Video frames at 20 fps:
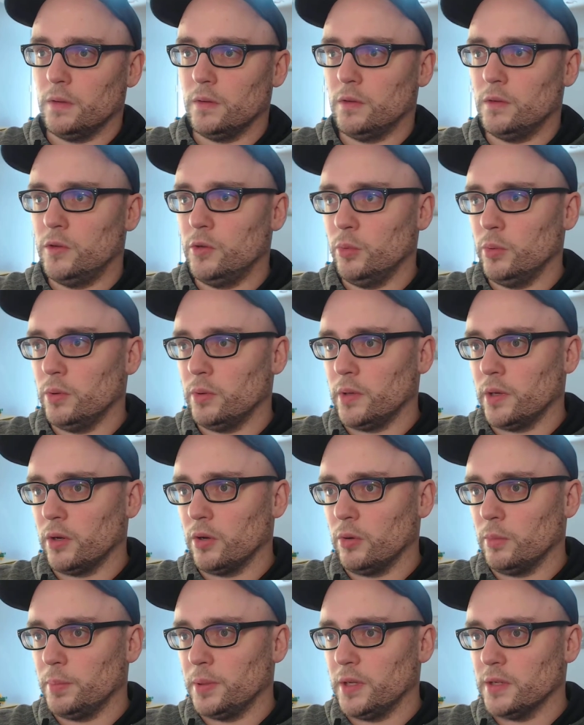
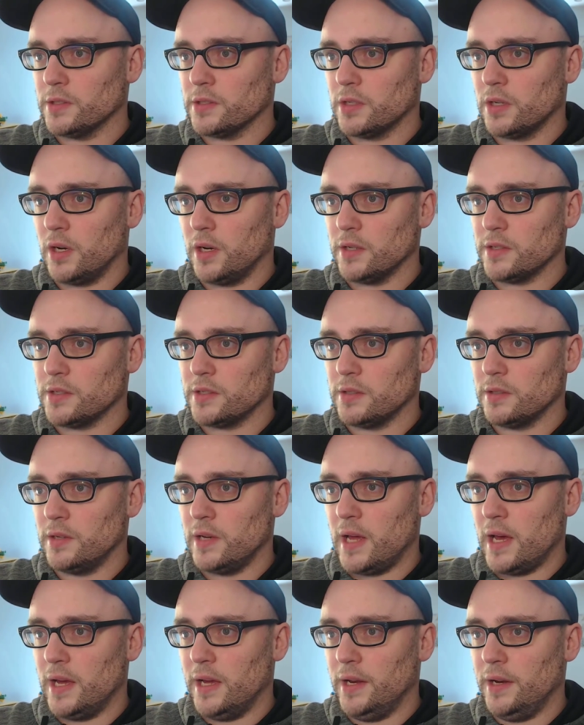Duolingo Plus cost
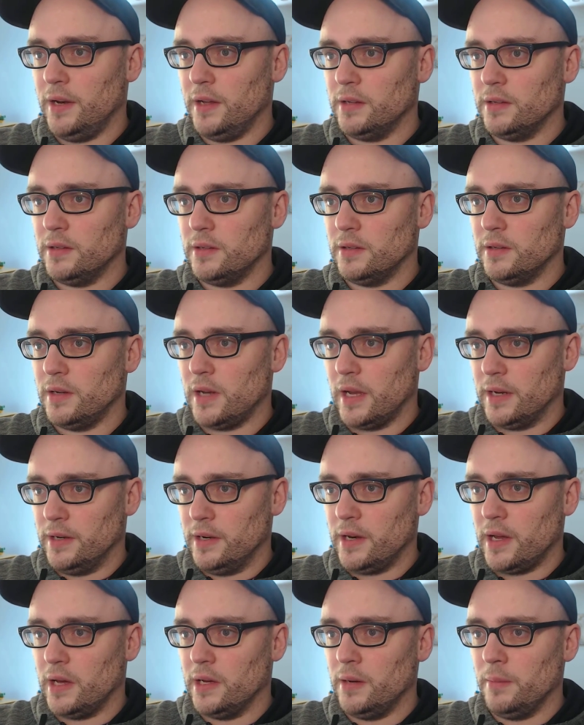
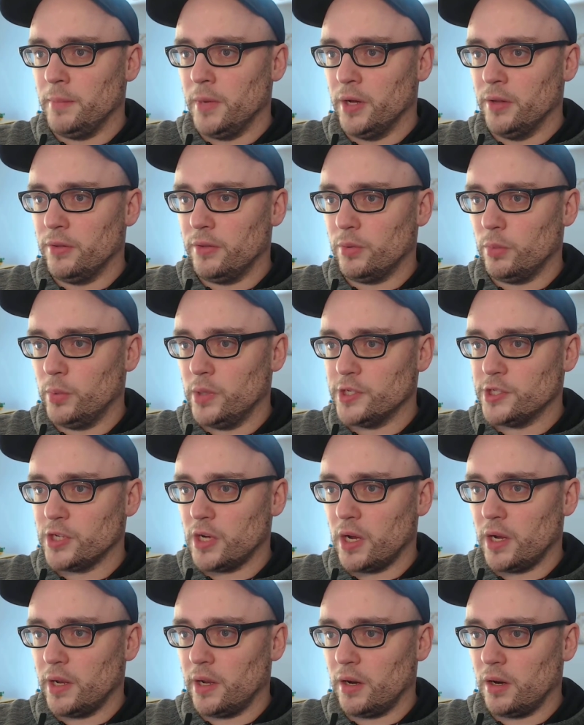$9.99 a month, which
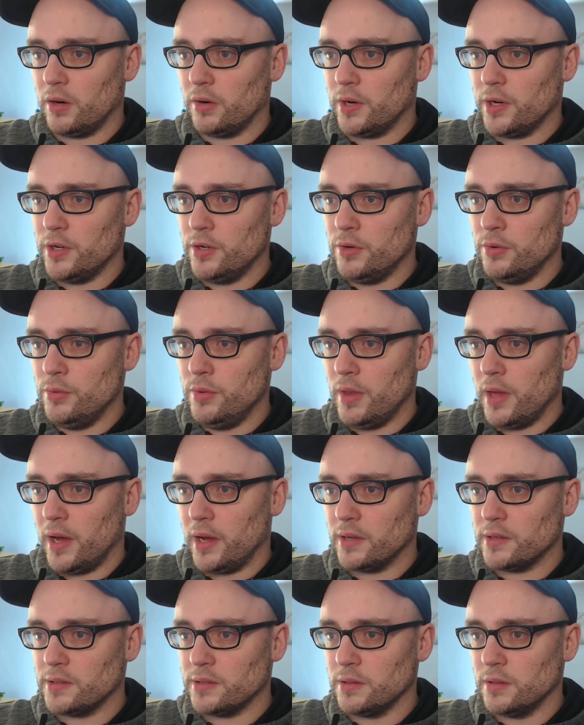I already knew
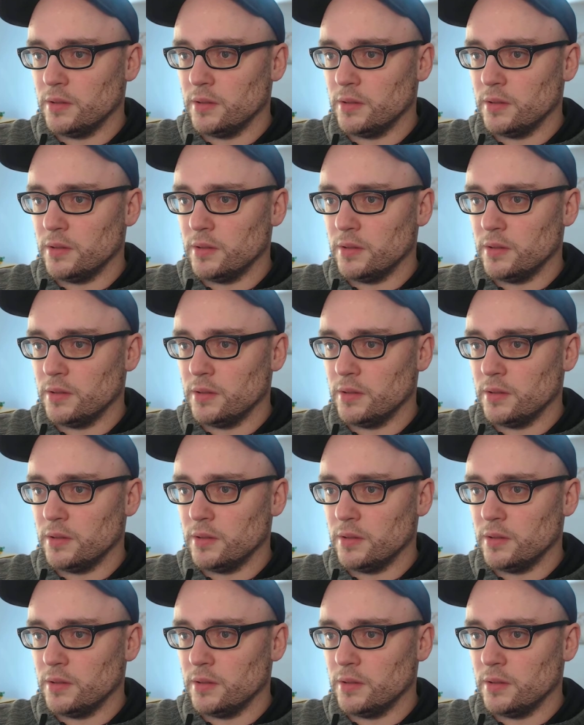that.